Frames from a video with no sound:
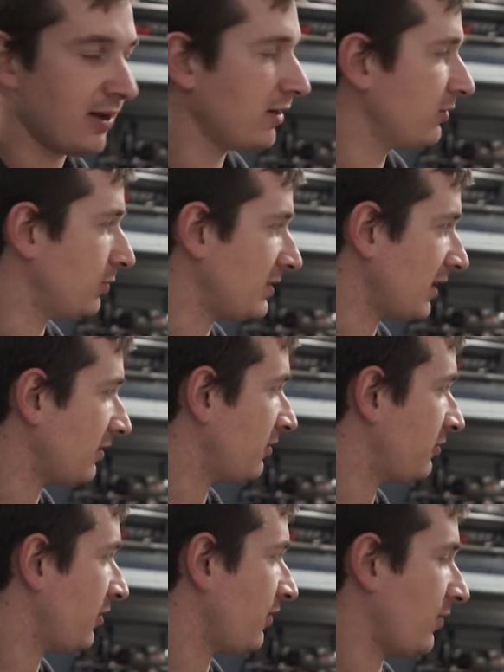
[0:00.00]
because we're taking the
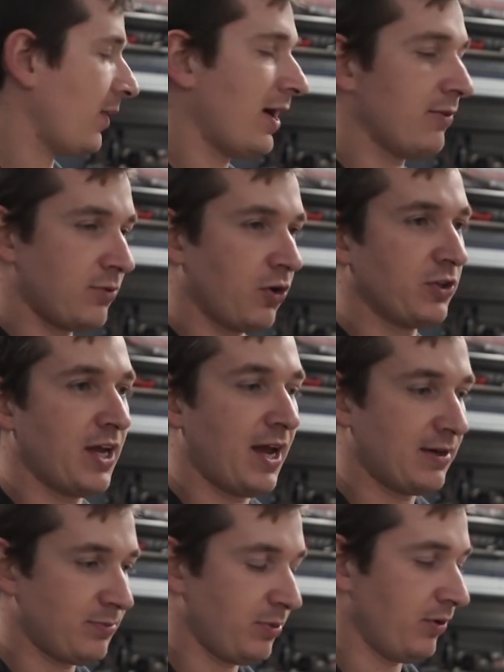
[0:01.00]
servo out, not
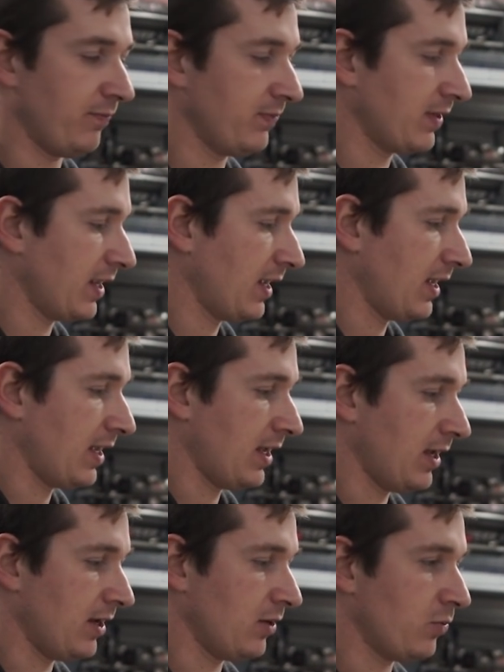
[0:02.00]
yet, but
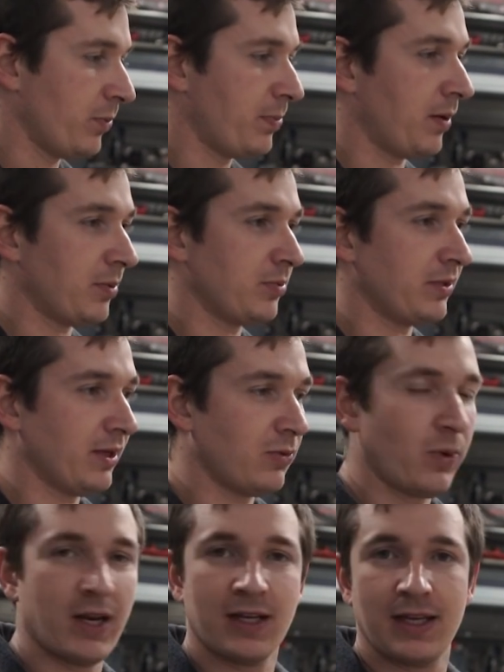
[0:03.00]
we're probably
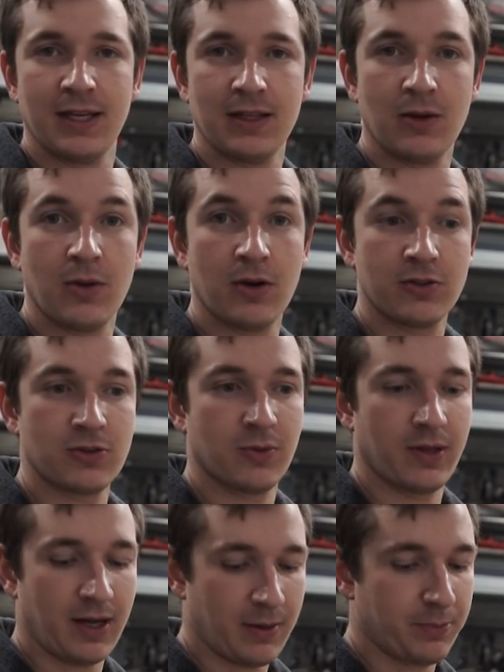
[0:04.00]
weighing a kilo or two
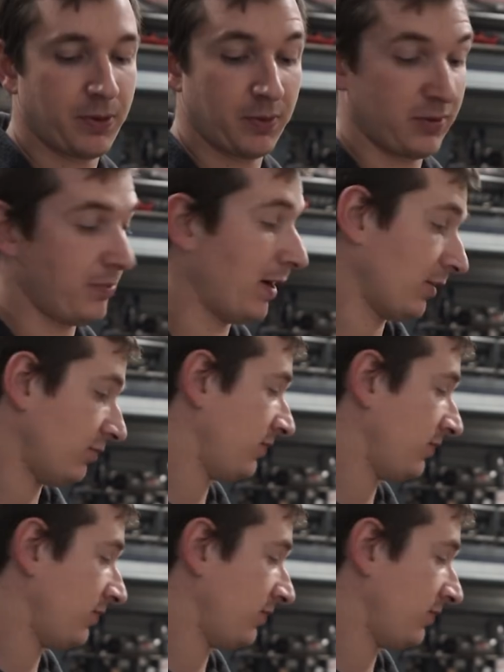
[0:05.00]
of that, probably bang on